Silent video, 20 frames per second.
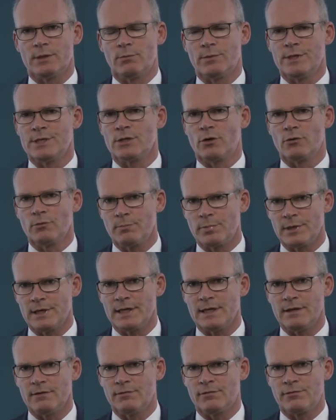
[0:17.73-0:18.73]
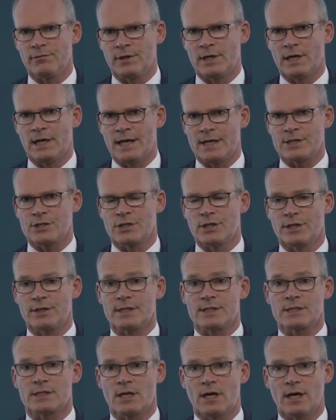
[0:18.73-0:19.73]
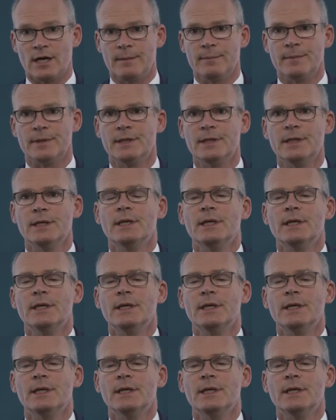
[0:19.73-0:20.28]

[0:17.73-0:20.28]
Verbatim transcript: we don't believe an election at this time